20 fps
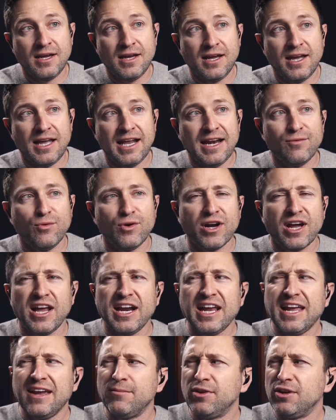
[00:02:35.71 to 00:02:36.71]
And everyone kind
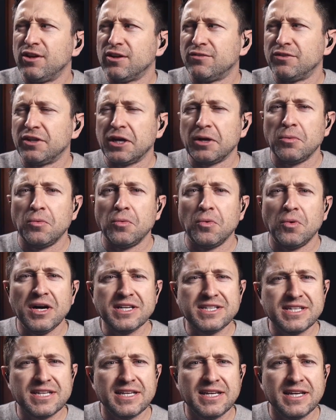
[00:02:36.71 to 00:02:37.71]
of gave him a look of like,
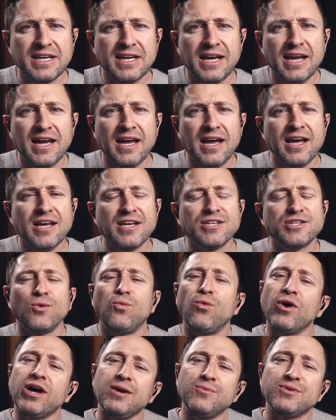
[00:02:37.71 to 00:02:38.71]
what? So
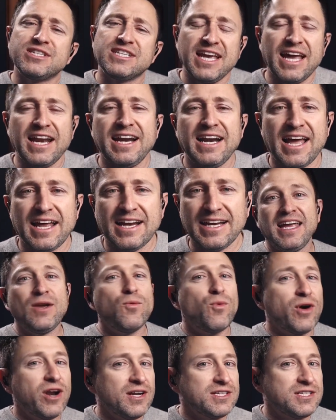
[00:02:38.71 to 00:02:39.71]
what he was getting at, and he
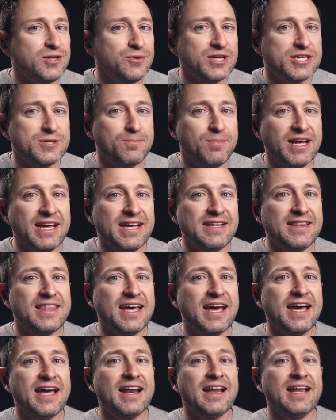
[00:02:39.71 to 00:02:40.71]
went on to explain
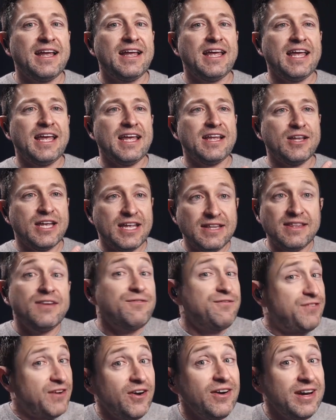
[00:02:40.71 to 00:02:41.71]
that in the
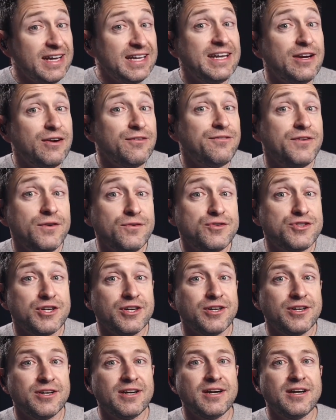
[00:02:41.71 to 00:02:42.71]
very near
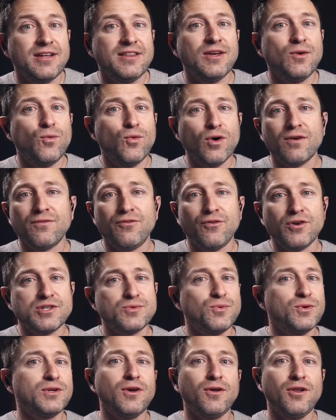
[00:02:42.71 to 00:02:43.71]
future, the workforce
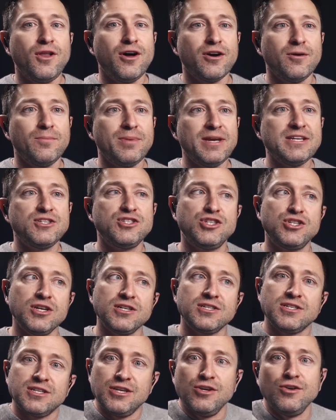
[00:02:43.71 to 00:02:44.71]
will no longer be
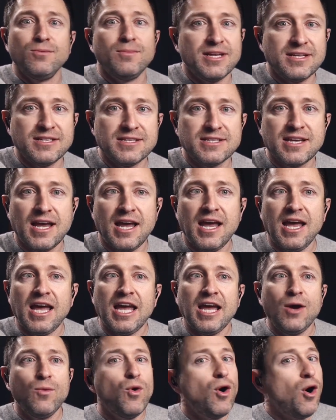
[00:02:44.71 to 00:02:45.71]
just humans.
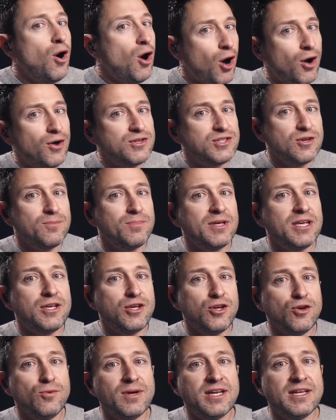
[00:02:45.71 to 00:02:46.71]
It will also be
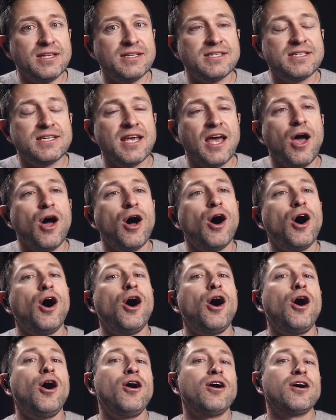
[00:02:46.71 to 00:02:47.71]
humans
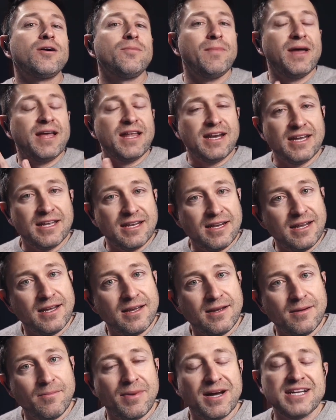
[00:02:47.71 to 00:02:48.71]
augmented
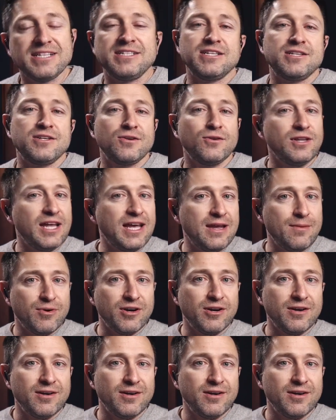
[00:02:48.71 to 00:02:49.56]
by digital labor.